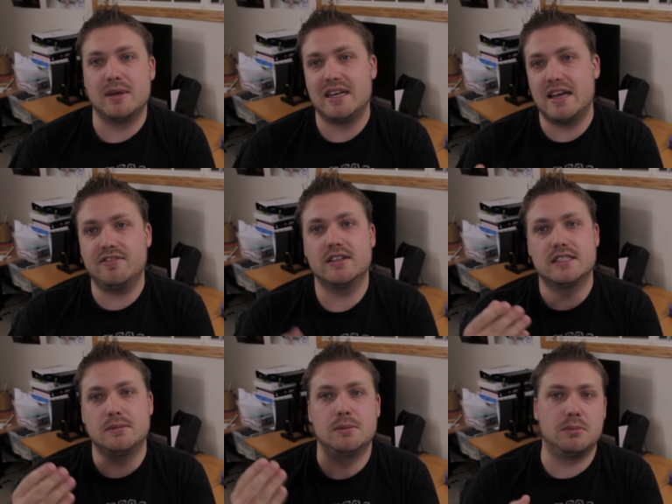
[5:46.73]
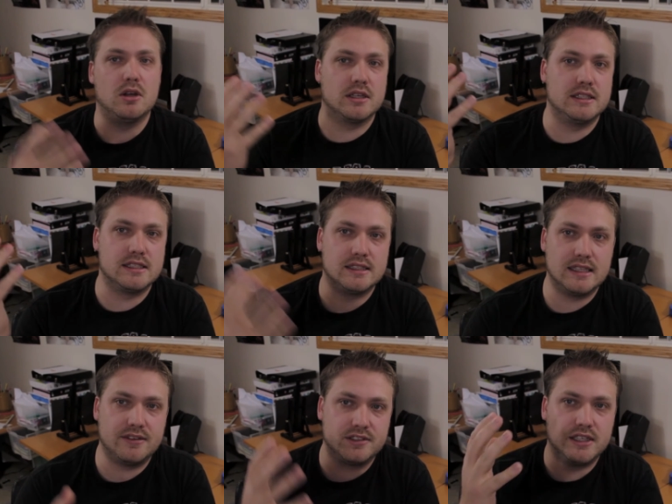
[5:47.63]
But Netflix has been blocking this
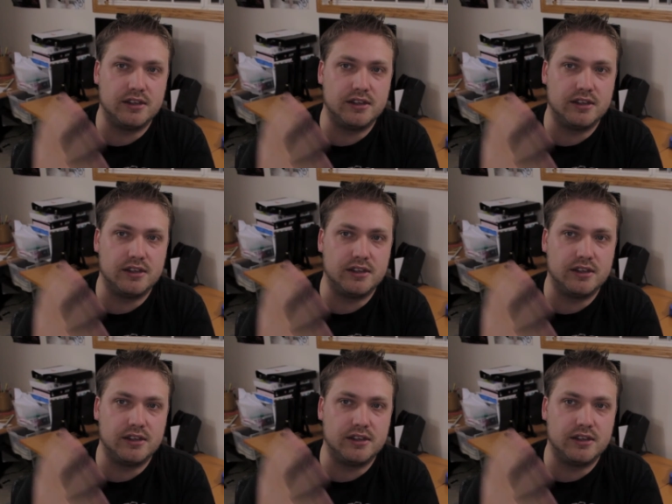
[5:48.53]
left